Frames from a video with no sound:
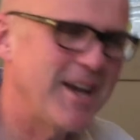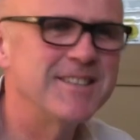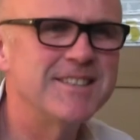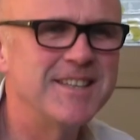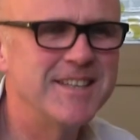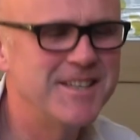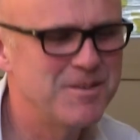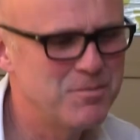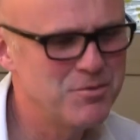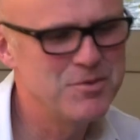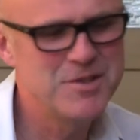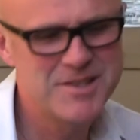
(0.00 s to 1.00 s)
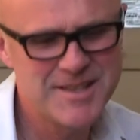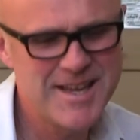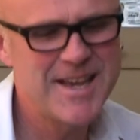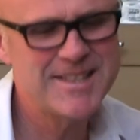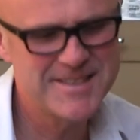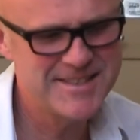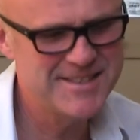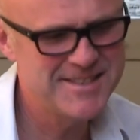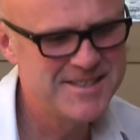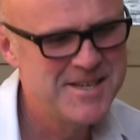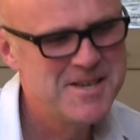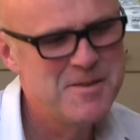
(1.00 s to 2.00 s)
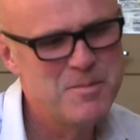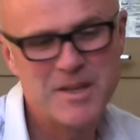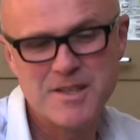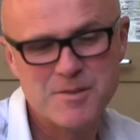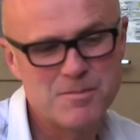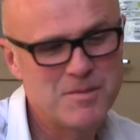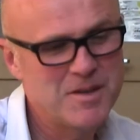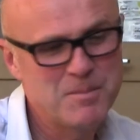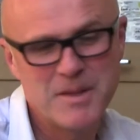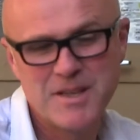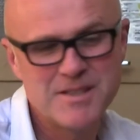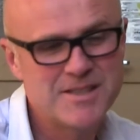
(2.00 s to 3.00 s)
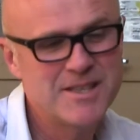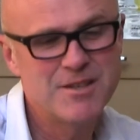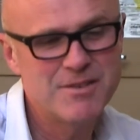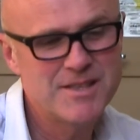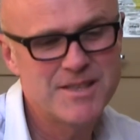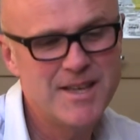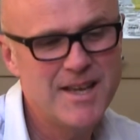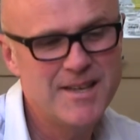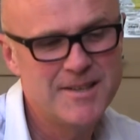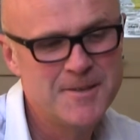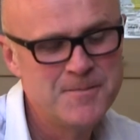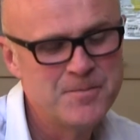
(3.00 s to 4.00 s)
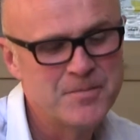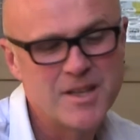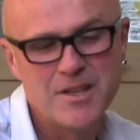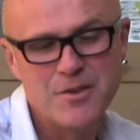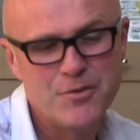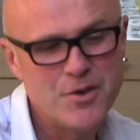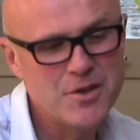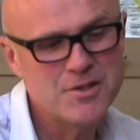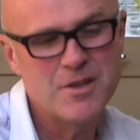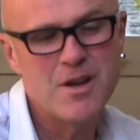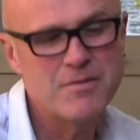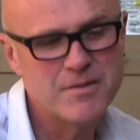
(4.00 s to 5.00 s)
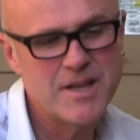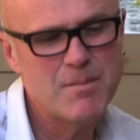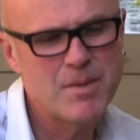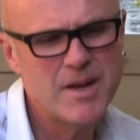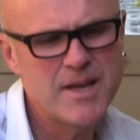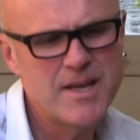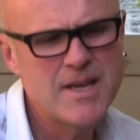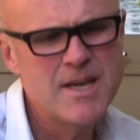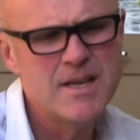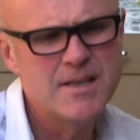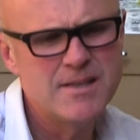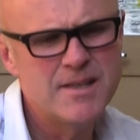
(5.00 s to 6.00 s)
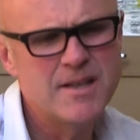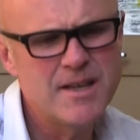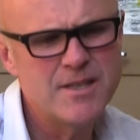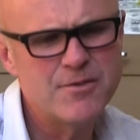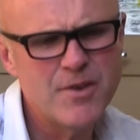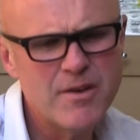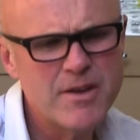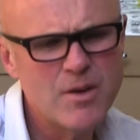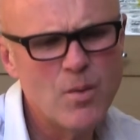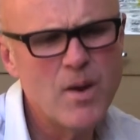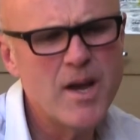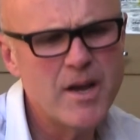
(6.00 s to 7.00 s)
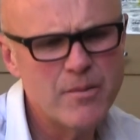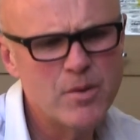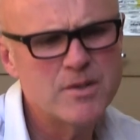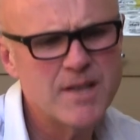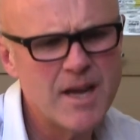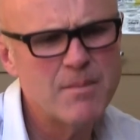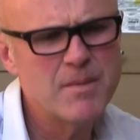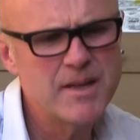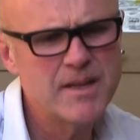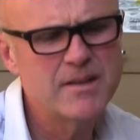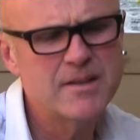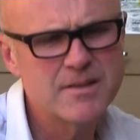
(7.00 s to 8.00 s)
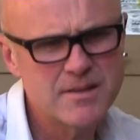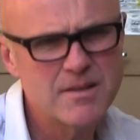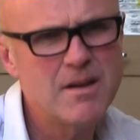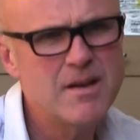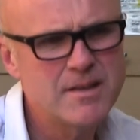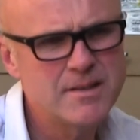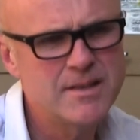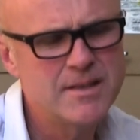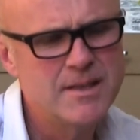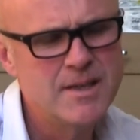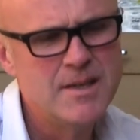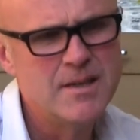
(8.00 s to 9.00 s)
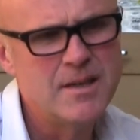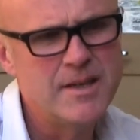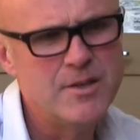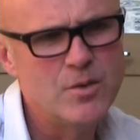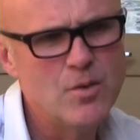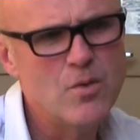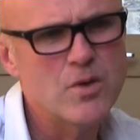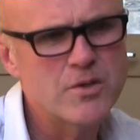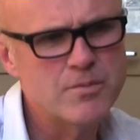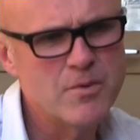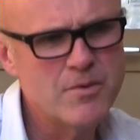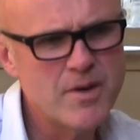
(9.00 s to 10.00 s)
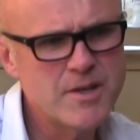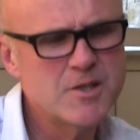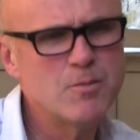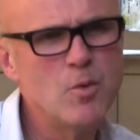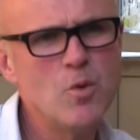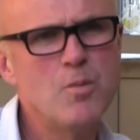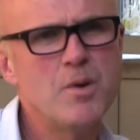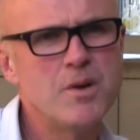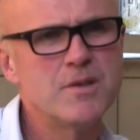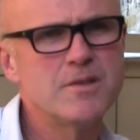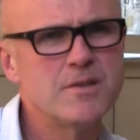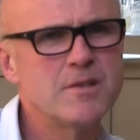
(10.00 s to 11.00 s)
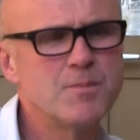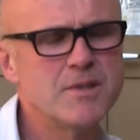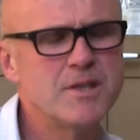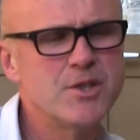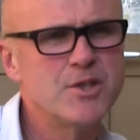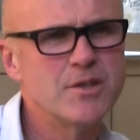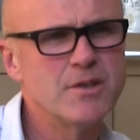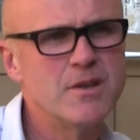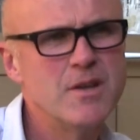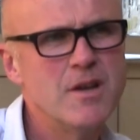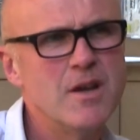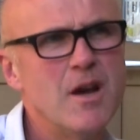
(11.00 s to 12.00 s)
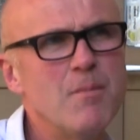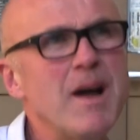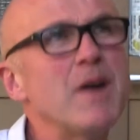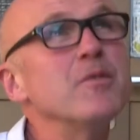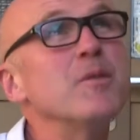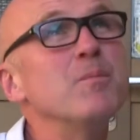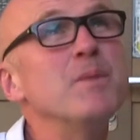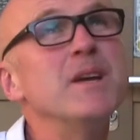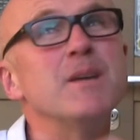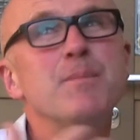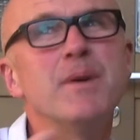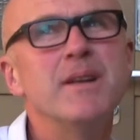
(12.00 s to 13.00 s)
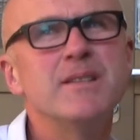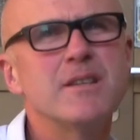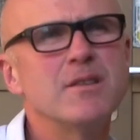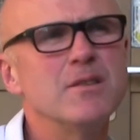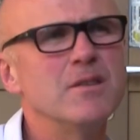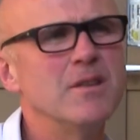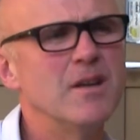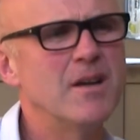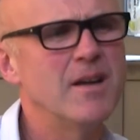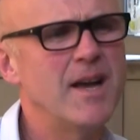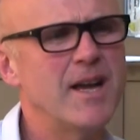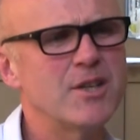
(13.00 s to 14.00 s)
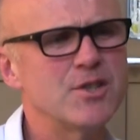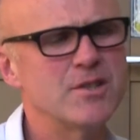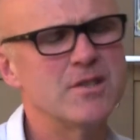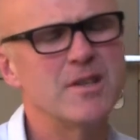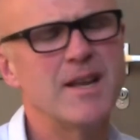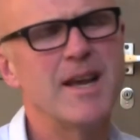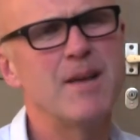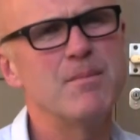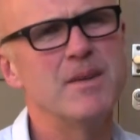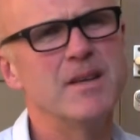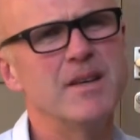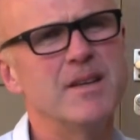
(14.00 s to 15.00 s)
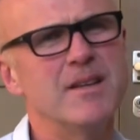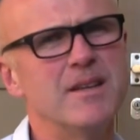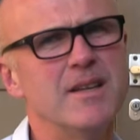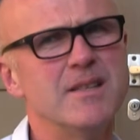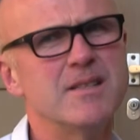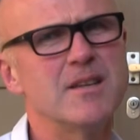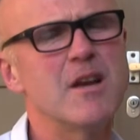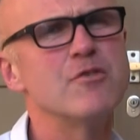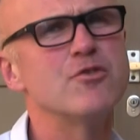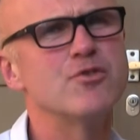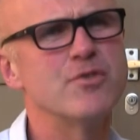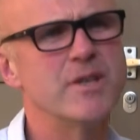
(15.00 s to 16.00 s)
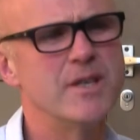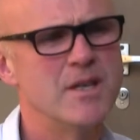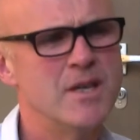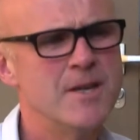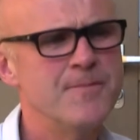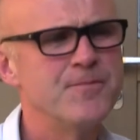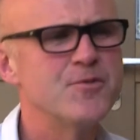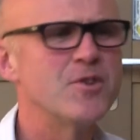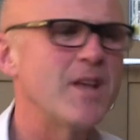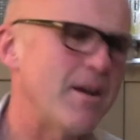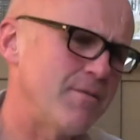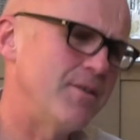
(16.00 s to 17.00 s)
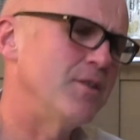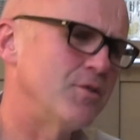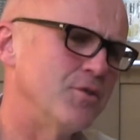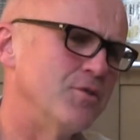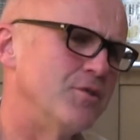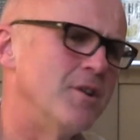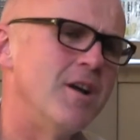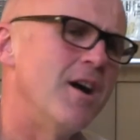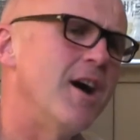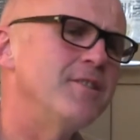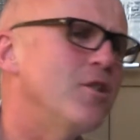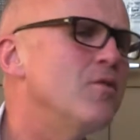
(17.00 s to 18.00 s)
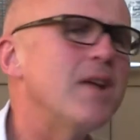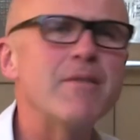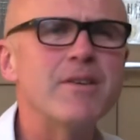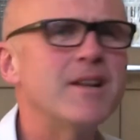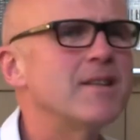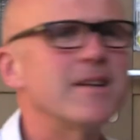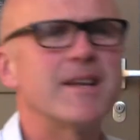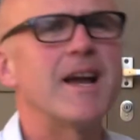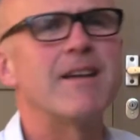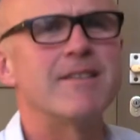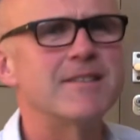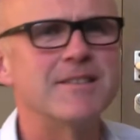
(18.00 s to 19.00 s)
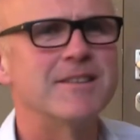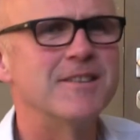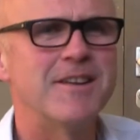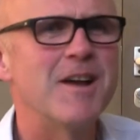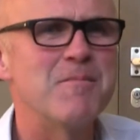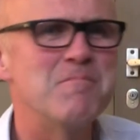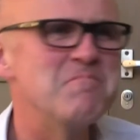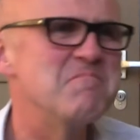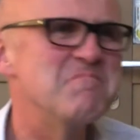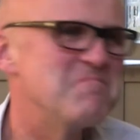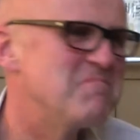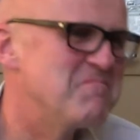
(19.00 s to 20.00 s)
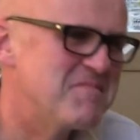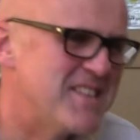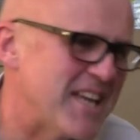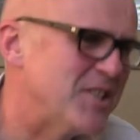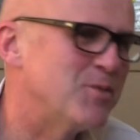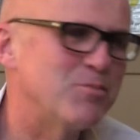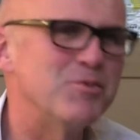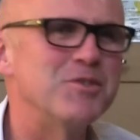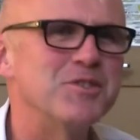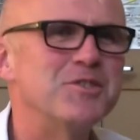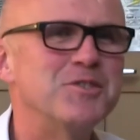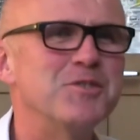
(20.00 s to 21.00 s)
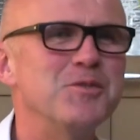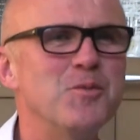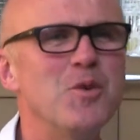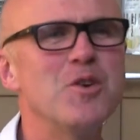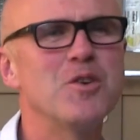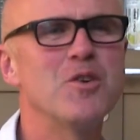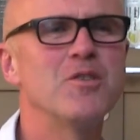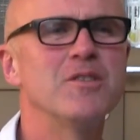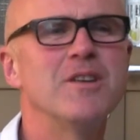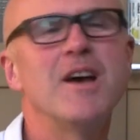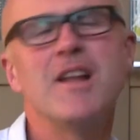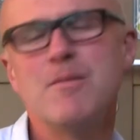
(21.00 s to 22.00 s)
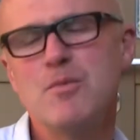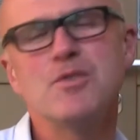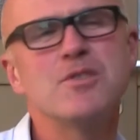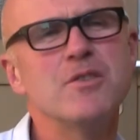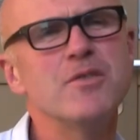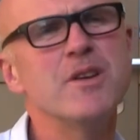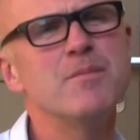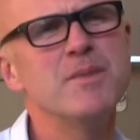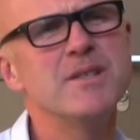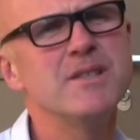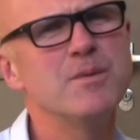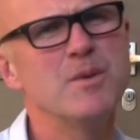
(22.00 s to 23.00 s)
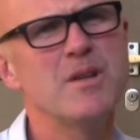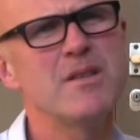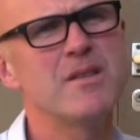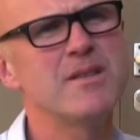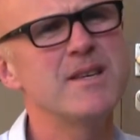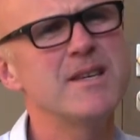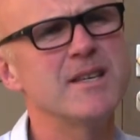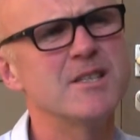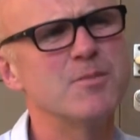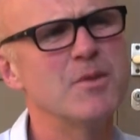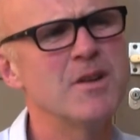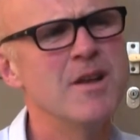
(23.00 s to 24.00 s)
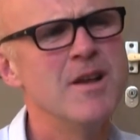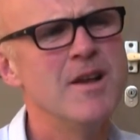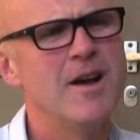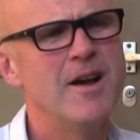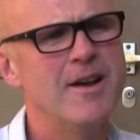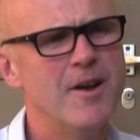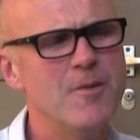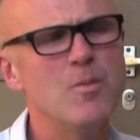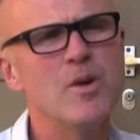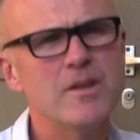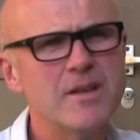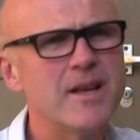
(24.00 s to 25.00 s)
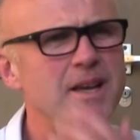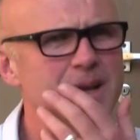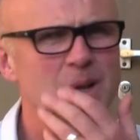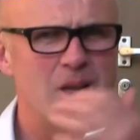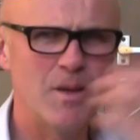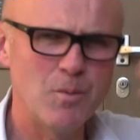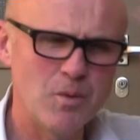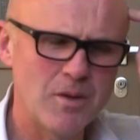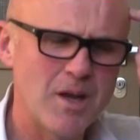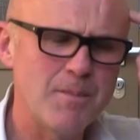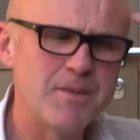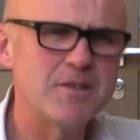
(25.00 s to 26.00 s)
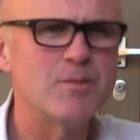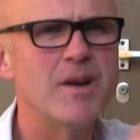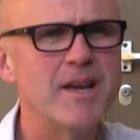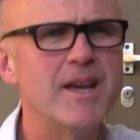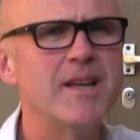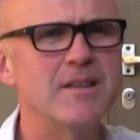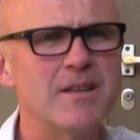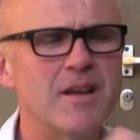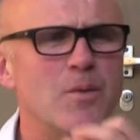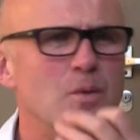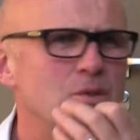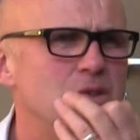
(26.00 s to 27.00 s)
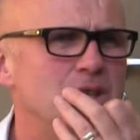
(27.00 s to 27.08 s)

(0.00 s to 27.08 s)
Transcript: Antony and Brutus and Cassius, because Cinna is dead. And in the first half of that play, Cinna is very aware of what's happening in the society, and he talks from a very small person's position about the big political actions that are happening in his country. So that felt good. I don't have another character that I'm desperate to work on, and I'm also very busy with other things, but I hope one day it will come into my head that I want